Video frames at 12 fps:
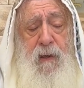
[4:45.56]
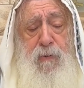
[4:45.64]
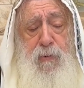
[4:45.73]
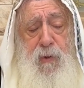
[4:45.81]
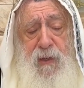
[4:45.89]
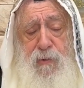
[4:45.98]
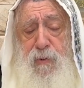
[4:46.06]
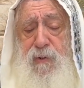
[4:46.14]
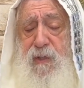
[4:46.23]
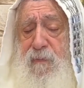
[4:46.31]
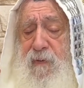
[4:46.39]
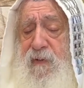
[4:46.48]
during those
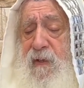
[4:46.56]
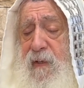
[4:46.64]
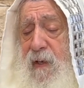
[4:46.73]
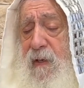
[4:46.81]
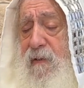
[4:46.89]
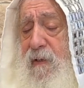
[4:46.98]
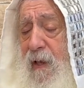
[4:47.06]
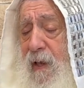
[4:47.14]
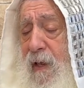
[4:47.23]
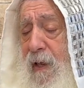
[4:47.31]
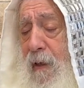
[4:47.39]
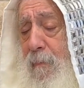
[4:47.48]
17 years.
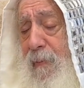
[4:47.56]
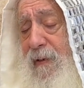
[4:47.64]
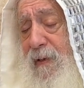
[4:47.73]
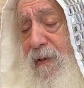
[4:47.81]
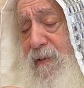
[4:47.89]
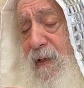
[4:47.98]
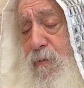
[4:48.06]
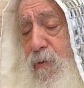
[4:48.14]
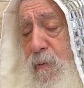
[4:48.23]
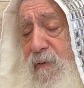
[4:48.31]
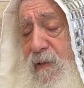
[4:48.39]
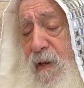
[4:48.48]
But he said to
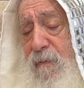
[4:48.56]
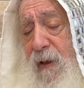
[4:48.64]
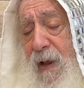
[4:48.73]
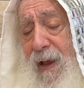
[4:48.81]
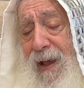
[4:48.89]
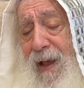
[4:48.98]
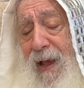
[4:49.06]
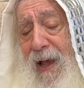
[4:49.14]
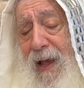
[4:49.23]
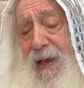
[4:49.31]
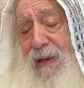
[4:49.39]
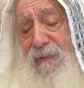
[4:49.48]
himself,
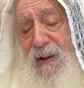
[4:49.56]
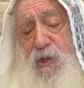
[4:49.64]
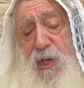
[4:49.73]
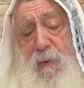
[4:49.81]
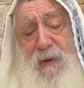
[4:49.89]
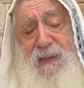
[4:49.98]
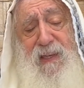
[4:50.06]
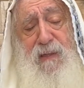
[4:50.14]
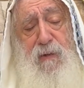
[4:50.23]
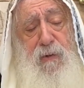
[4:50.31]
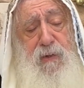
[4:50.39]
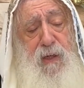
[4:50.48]
if Hashem did
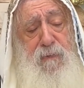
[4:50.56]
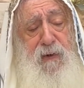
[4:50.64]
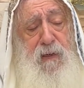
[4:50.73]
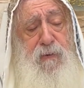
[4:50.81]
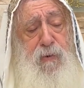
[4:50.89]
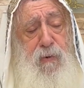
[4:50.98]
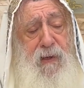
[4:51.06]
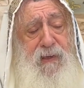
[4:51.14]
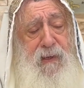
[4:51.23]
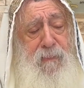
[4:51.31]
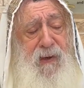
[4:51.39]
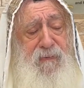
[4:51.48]
not reveal to
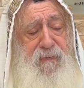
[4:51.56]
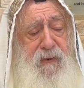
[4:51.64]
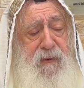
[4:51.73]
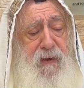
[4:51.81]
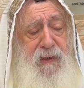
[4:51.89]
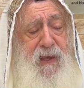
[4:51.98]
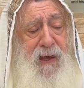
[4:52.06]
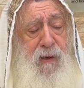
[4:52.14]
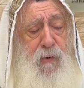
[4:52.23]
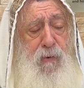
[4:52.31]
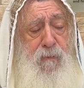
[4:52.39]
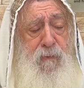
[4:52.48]
my father,
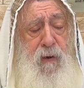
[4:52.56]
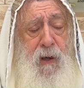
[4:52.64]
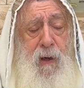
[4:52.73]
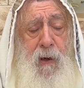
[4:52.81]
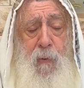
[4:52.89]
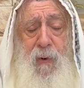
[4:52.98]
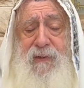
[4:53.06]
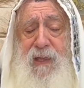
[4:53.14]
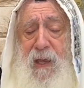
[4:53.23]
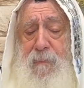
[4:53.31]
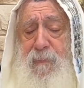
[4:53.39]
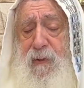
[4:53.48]
Yaakov, what
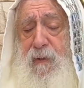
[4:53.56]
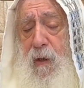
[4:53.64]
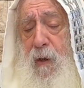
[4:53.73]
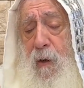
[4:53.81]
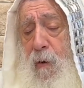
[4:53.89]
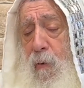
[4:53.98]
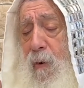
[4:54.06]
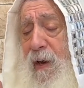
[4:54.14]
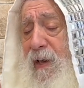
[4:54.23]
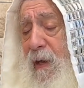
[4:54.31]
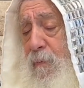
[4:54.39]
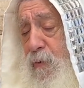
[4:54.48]
happened, who I
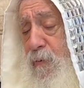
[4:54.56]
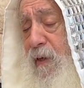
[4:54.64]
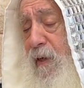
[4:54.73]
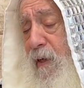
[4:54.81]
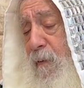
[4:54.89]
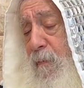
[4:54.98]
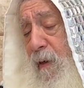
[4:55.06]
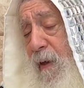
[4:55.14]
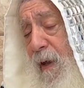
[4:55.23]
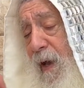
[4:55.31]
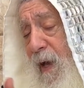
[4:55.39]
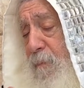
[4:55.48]
am to tell him?
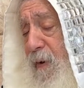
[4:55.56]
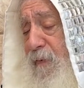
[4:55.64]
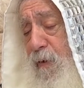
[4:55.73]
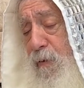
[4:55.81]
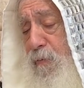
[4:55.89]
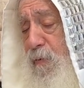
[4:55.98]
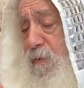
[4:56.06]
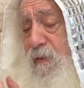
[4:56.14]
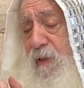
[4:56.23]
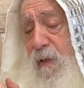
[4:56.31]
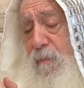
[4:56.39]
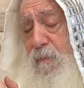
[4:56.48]
I prefer not to
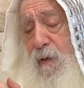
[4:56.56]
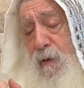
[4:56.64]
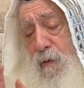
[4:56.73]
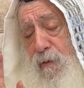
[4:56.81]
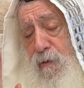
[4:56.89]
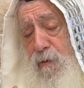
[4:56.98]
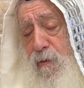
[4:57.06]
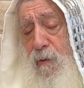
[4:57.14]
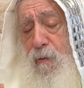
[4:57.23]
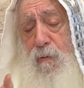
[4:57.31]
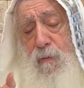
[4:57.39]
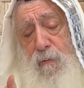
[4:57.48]
see him. So